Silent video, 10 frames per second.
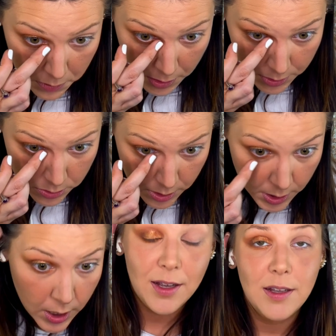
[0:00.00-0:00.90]
lash
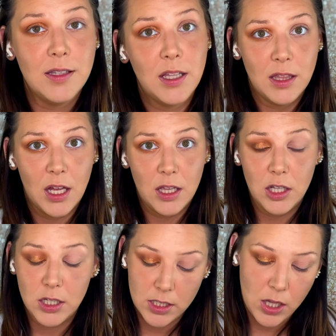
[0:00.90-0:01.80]
line. I just think that
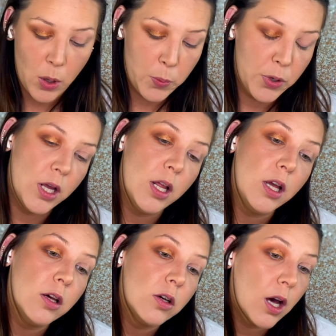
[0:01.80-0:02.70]
looks so pretty,
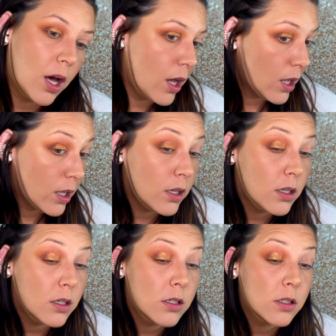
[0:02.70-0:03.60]
you
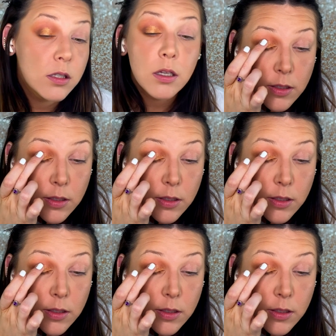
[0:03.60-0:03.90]
guys.